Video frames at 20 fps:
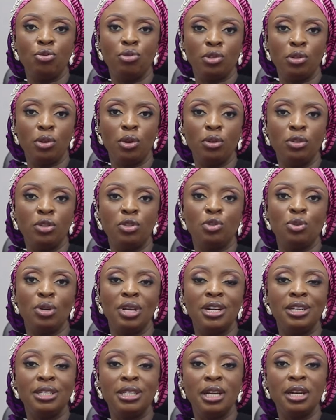results
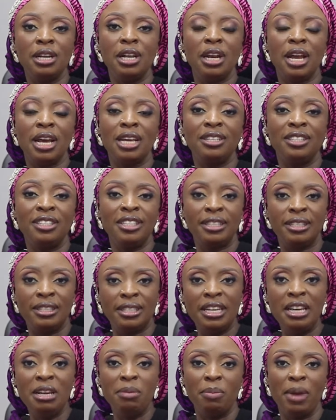to internalized
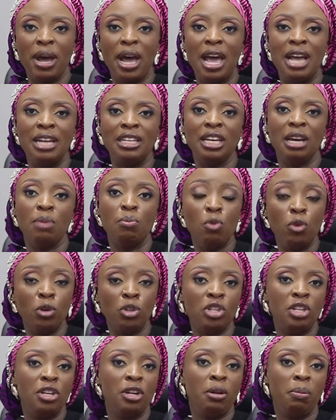stigma and
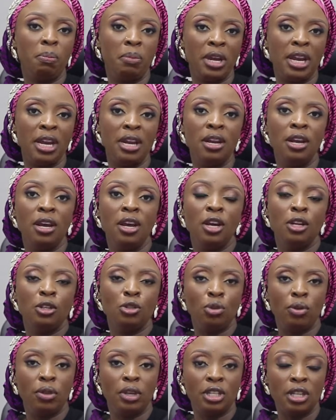emotional pain
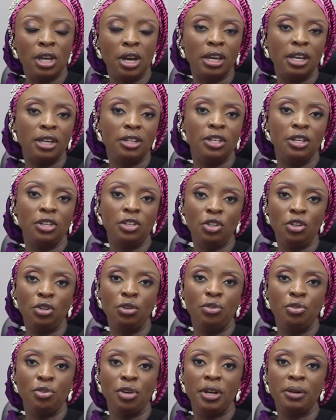to the targeted
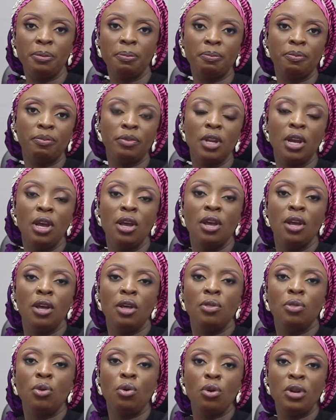children.
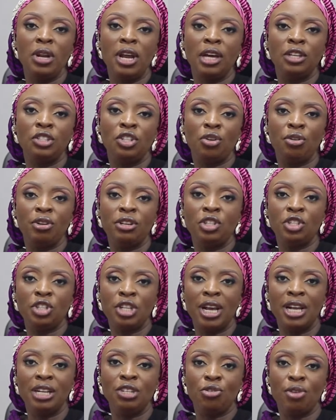Though Nigeria's
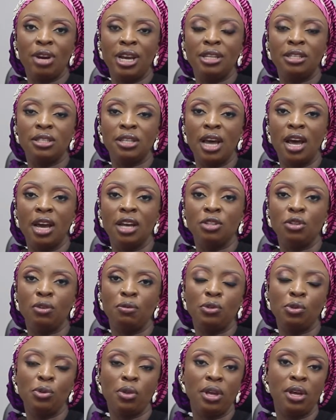Child Rights Act
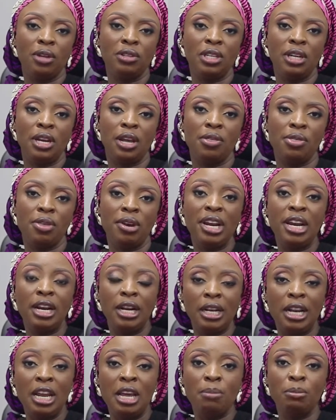of 2003
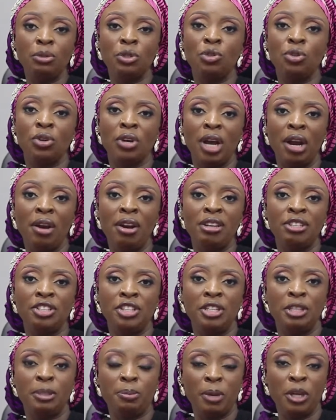claims to
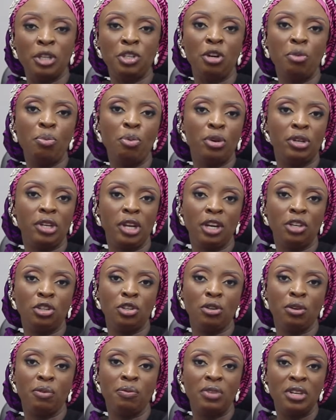guarantee special
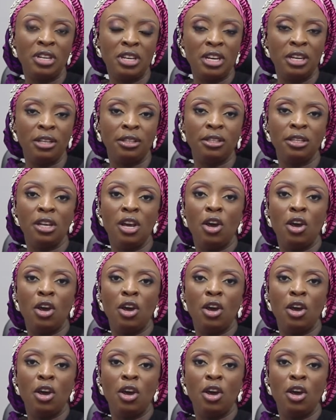protection of the needs